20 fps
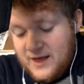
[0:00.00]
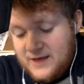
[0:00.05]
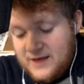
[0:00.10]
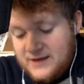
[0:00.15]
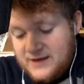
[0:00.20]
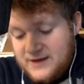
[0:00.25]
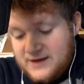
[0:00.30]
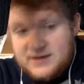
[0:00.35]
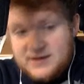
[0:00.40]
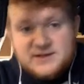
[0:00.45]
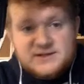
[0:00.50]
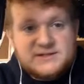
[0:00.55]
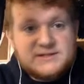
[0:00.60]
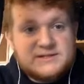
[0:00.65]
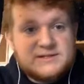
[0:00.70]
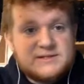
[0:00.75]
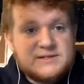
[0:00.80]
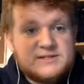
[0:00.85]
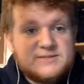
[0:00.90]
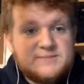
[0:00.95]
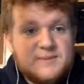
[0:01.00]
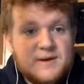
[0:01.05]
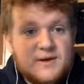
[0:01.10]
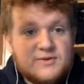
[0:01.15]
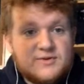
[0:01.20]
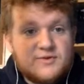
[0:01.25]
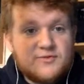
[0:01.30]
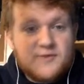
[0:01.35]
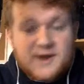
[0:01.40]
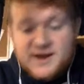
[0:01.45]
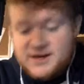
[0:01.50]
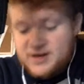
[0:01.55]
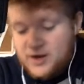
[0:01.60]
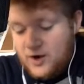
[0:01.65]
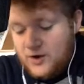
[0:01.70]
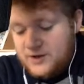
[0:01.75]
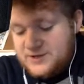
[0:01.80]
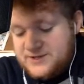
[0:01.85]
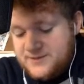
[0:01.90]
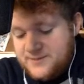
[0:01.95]
And that is spelt right.
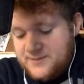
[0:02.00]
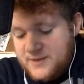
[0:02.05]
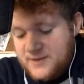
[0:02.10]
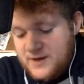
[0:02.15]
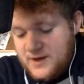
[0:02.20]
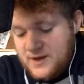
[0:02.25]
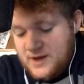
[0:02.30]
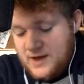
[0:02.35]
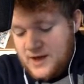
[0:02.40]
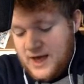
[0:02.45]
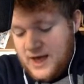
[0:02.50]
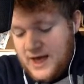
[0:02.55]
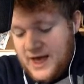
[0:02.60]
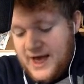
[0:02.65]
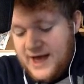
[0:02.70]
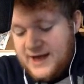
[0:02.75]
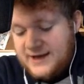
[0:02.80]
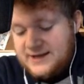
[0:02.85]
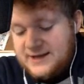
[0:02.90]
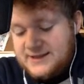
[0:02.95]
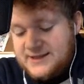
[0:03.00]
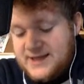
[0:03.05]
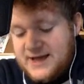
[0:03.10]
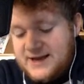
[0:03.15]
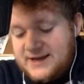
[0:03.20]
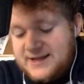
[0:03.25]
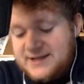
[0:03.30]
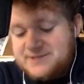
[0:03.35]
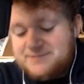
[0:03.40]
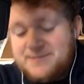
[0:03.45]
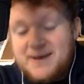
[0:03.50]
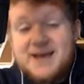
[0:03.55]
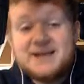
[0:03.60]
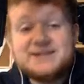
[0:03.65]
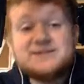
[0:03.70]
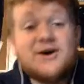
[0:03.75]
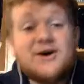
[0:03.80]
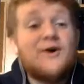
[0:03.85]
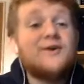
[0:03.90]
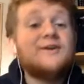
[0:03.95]
Awesome. And that is
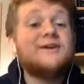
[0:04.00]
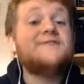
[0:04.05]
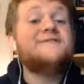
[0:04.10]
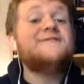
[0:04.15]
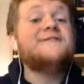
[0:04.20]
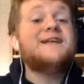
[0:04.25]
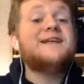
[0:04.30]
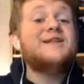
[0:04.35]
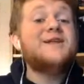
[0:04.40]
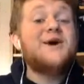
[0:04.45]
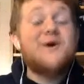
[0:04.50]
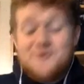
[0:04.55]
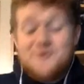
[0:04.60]
based on Flynn